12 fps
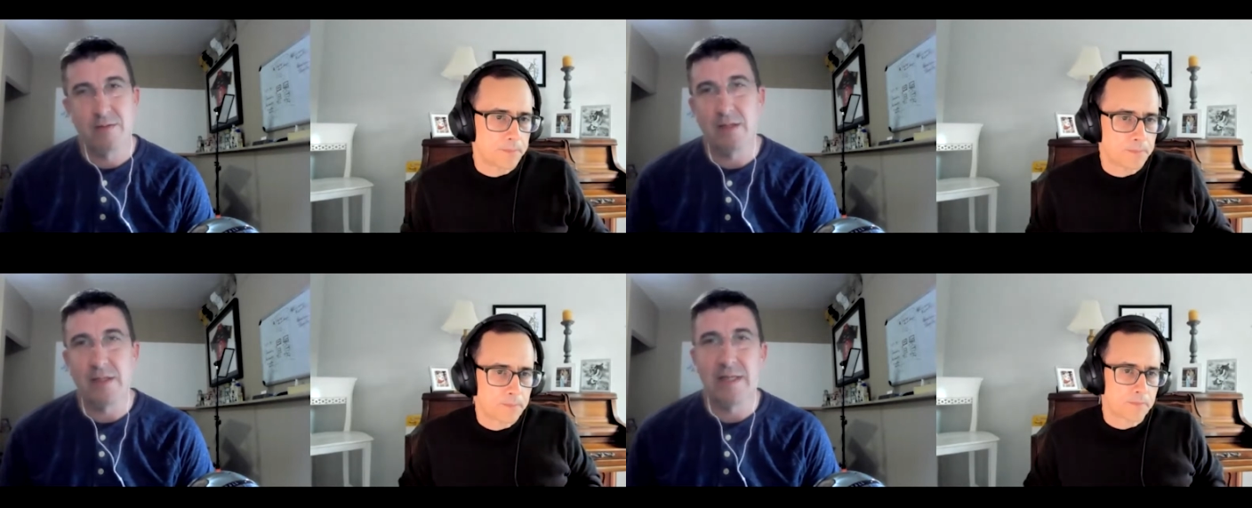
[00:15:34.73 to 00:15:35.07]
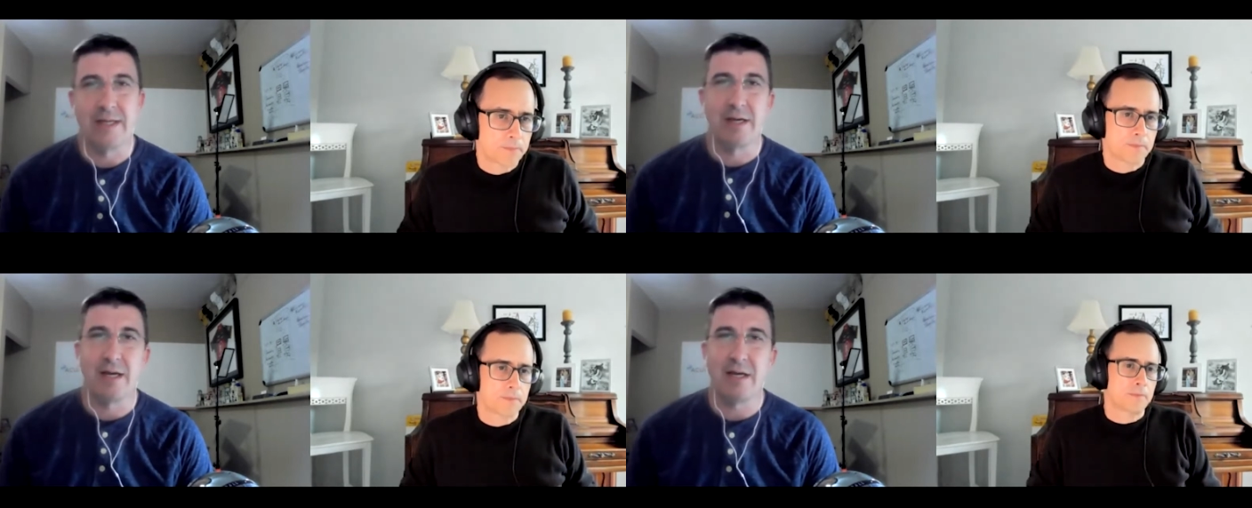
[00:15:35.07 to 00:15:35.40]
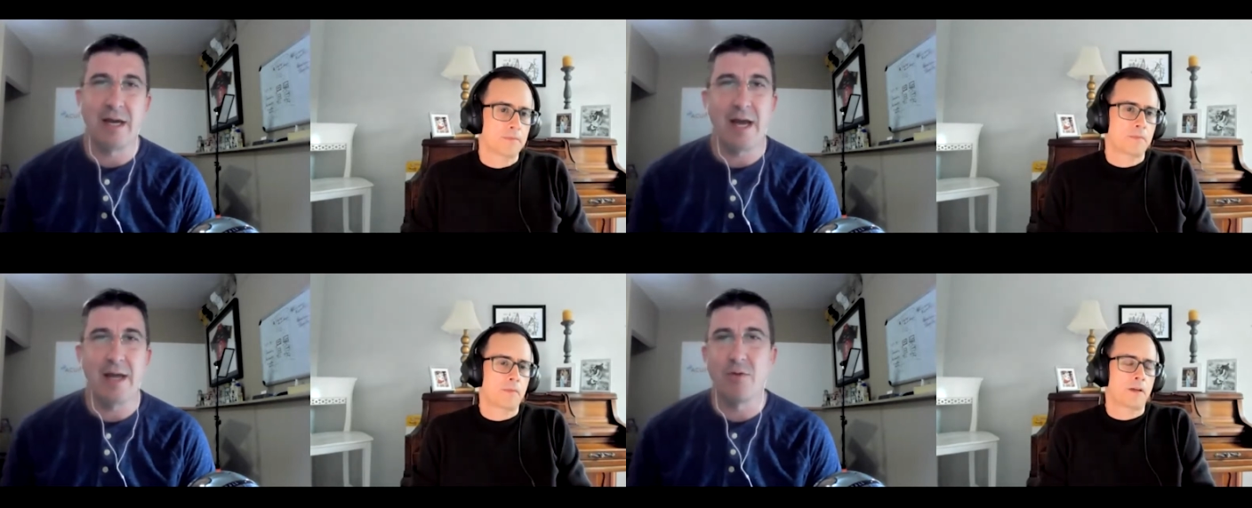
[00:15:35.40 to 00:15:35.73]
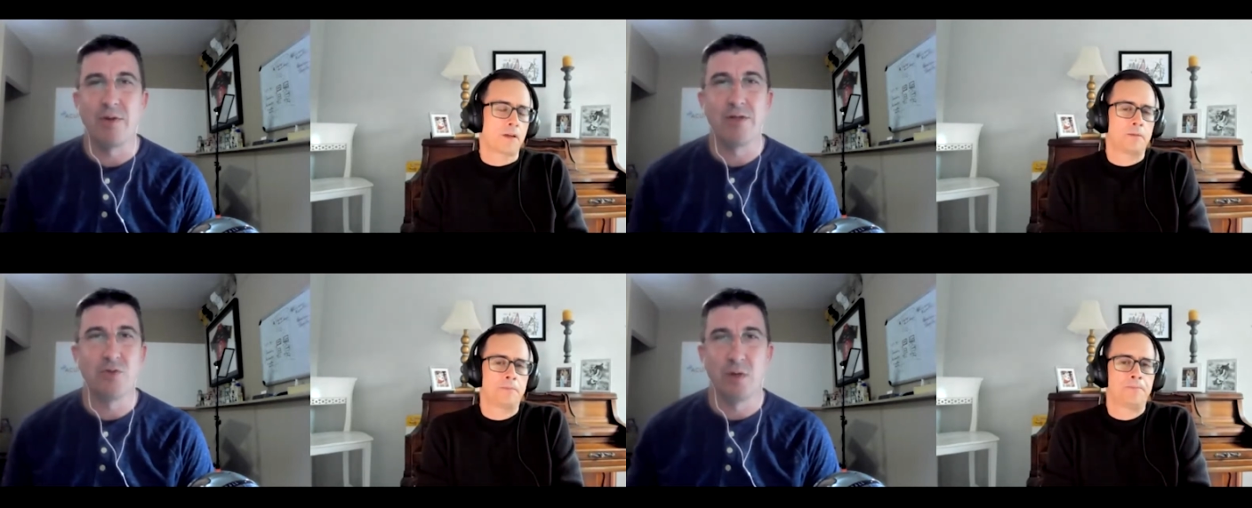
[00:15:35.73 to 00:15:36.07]
Speaker 1: like I
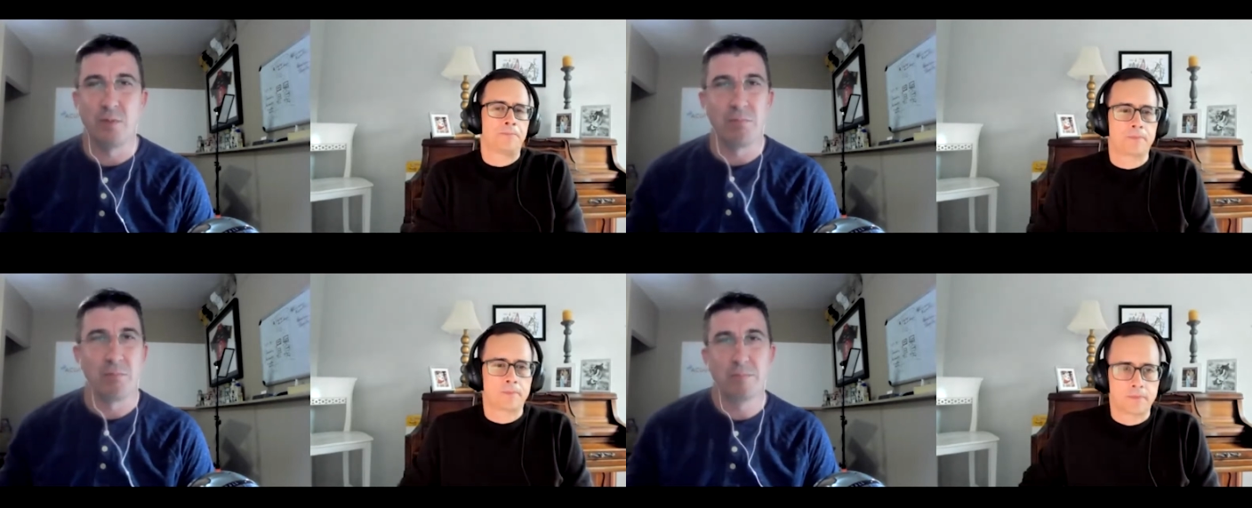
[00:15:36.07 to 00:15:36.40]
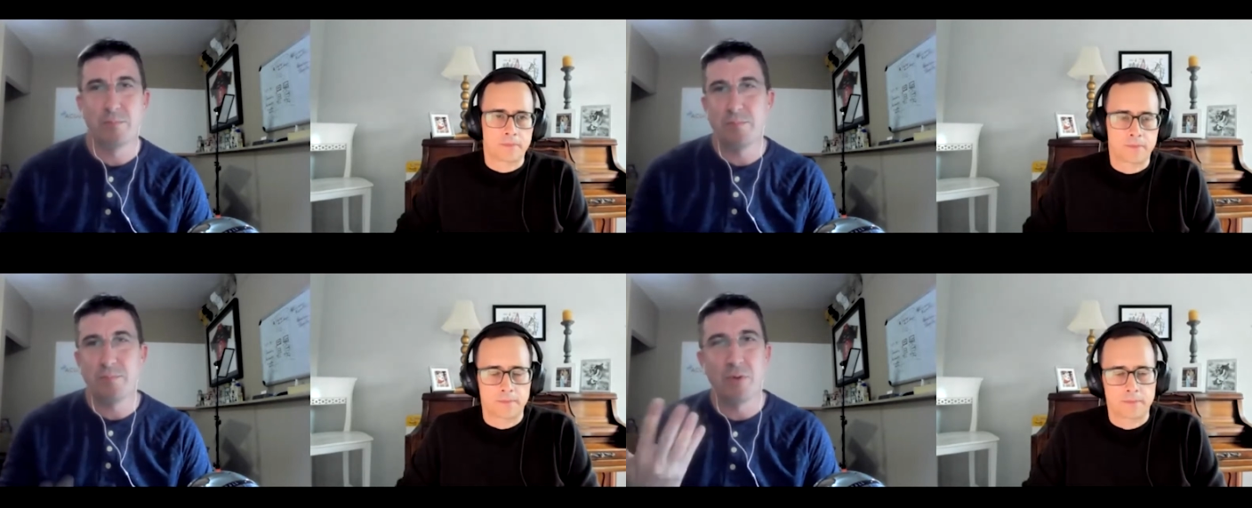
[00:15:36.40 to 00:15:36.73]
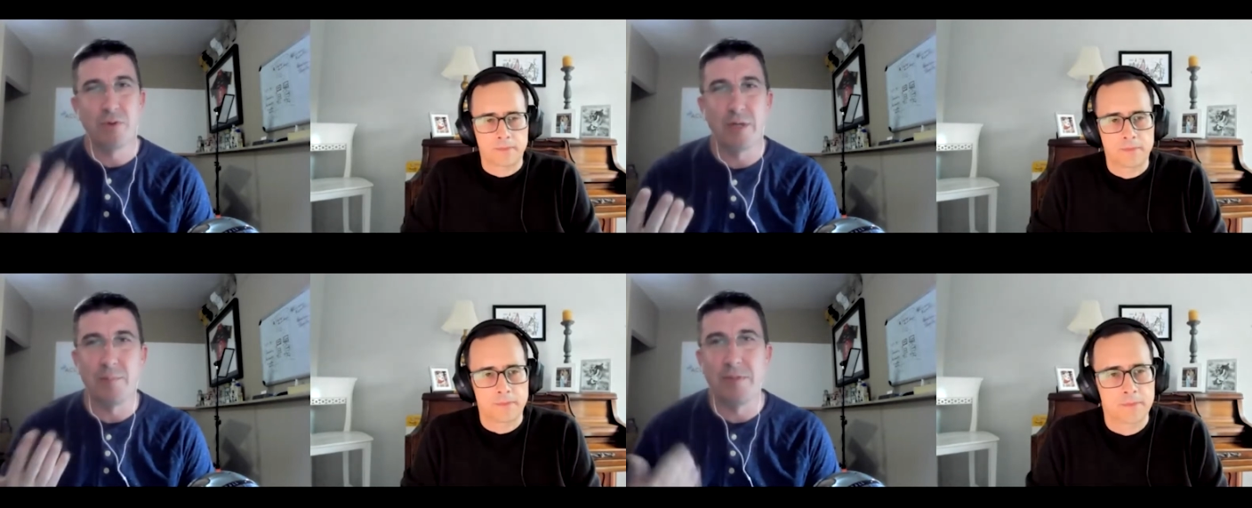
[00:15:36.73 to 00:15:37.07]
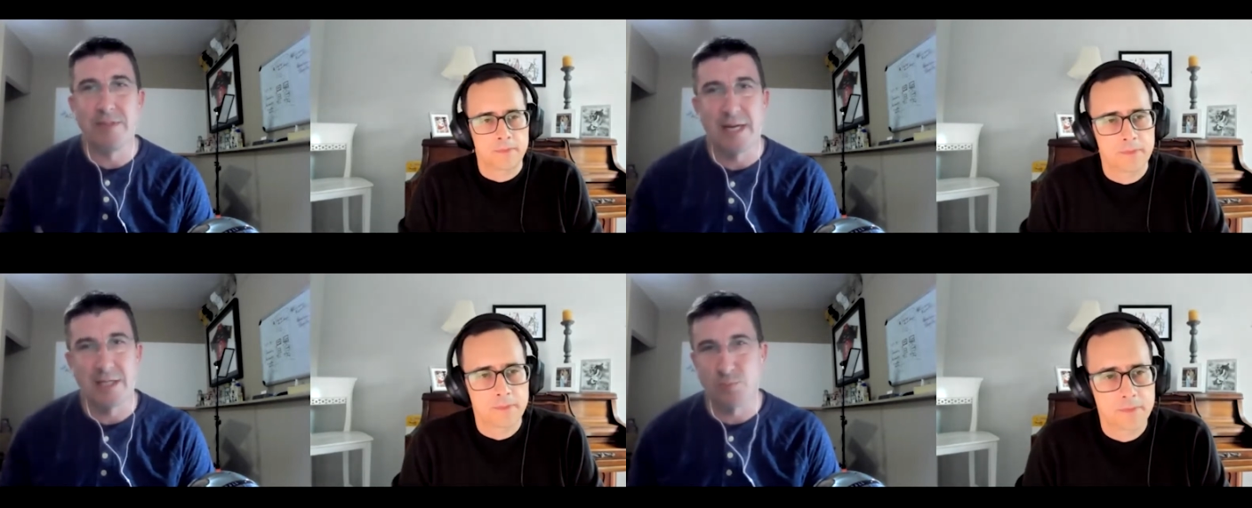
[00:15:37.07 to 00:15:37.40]
don't enjoy pulling up a
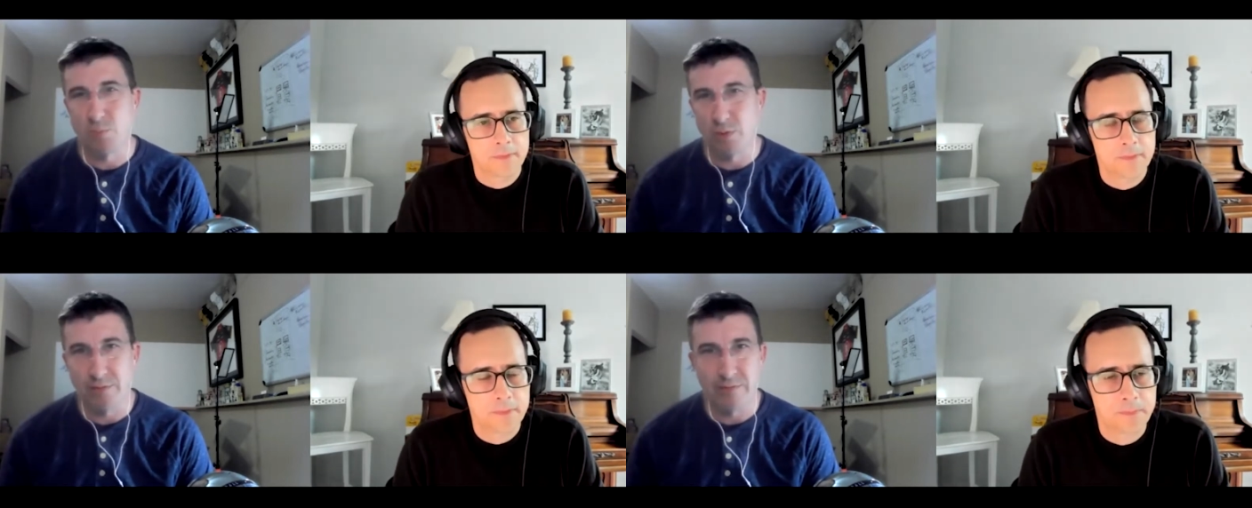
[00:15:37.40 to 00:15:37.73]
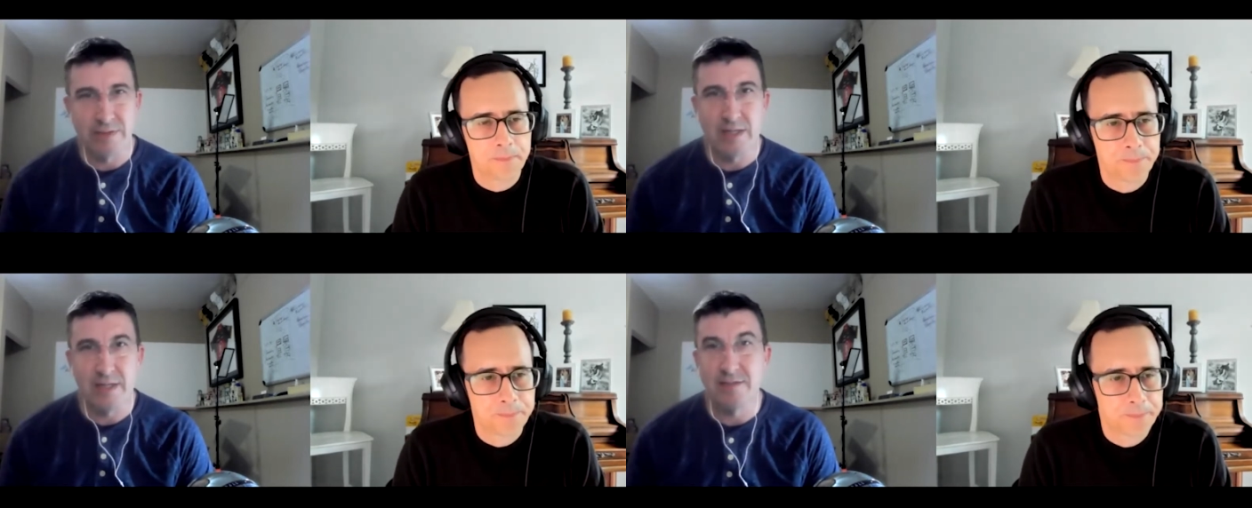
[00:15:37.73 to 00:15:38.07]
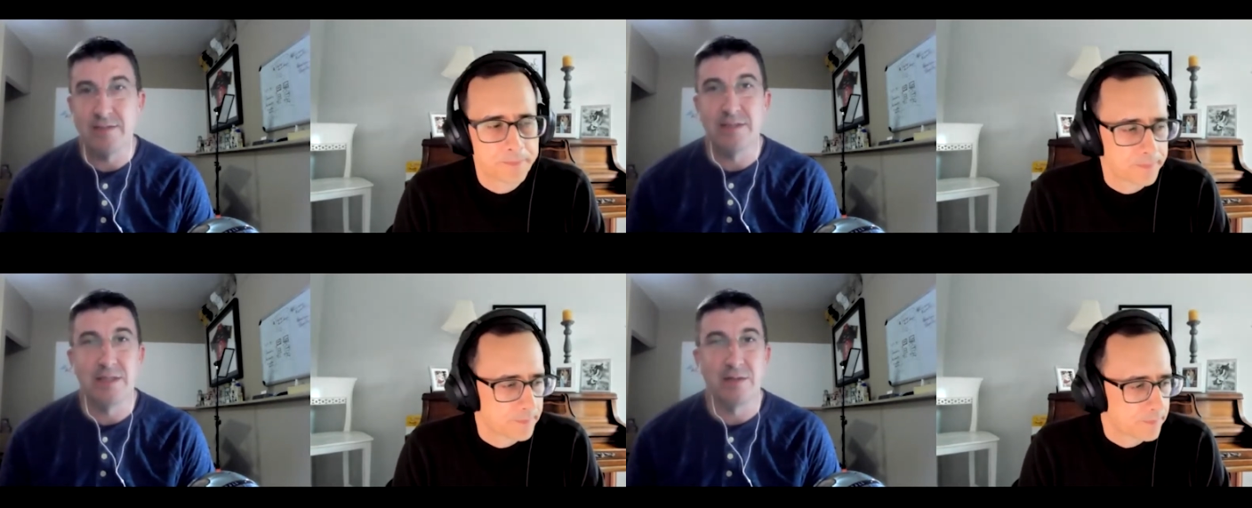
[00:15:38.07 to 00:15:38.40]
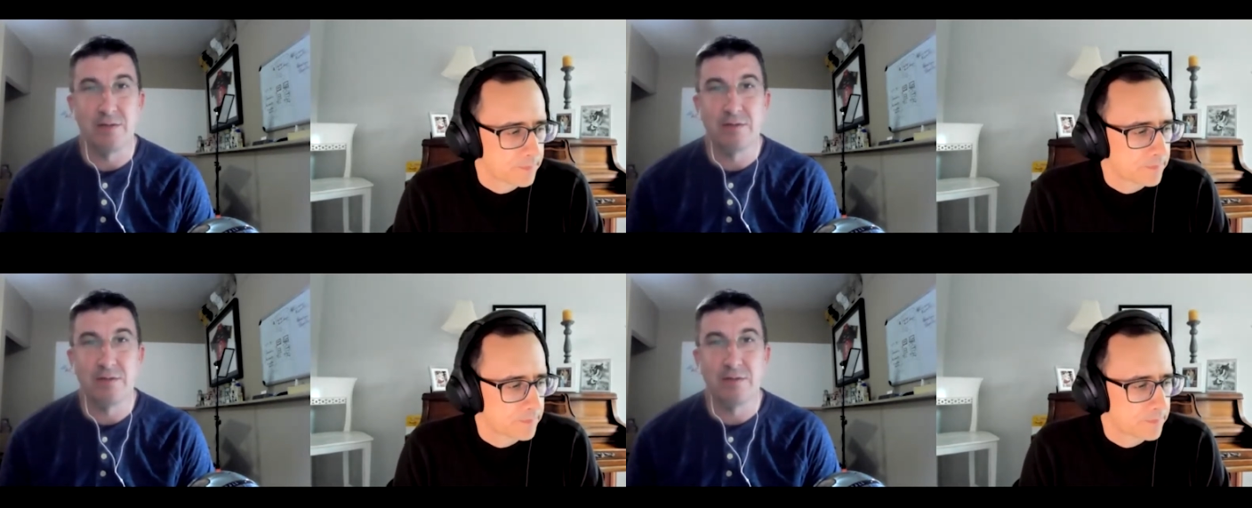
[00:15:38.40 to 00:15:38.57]
dashboard every day and seeing